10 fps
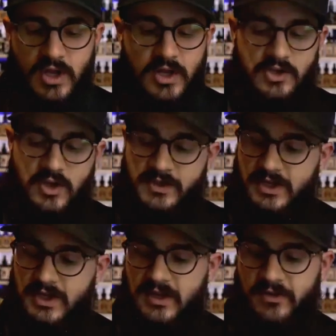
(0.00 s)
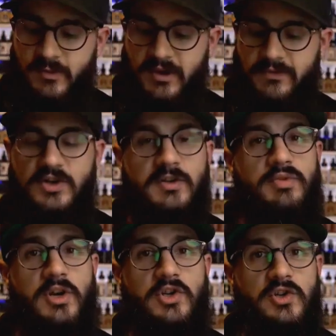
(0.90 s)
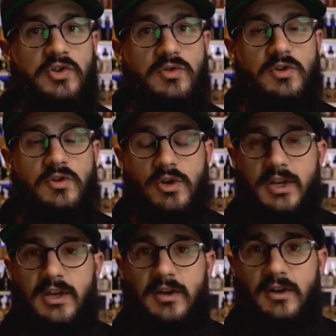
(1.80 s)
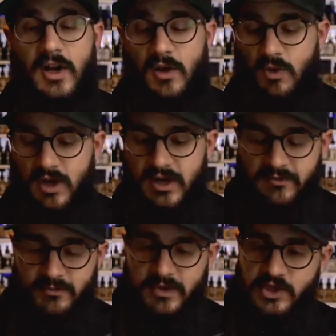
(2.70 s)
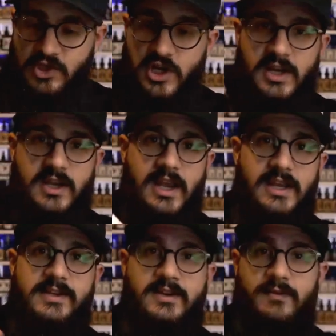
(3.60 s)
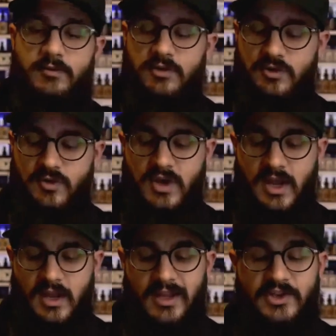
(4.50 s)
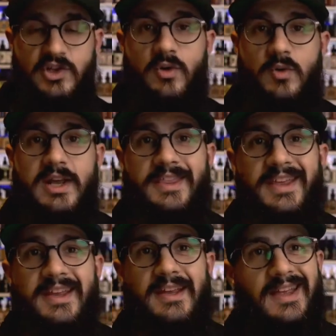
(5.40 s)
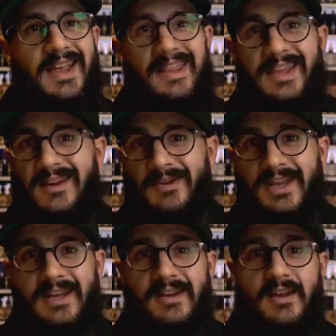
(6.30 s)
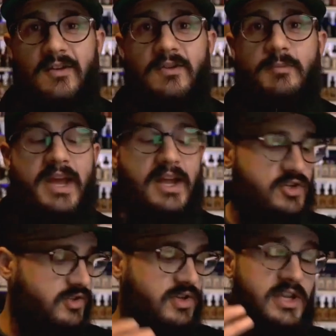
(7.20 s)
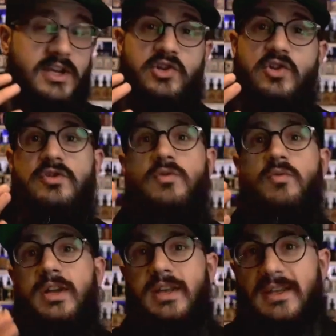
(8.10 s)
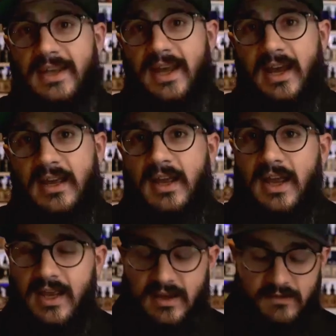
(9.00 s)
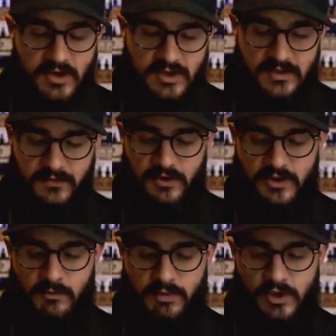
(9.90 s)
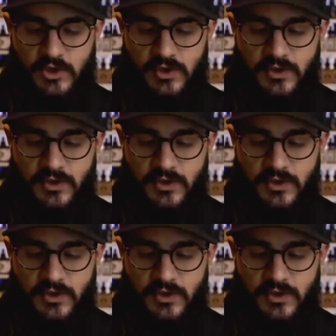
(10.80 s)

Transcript: So I'm just going to give you my first impressions real quick here. We're going to give them a shake and a snifferoo, let you know what I think. And then I'm going to hand it on over to Patrick so he can show you what he's got and give you his first impressions.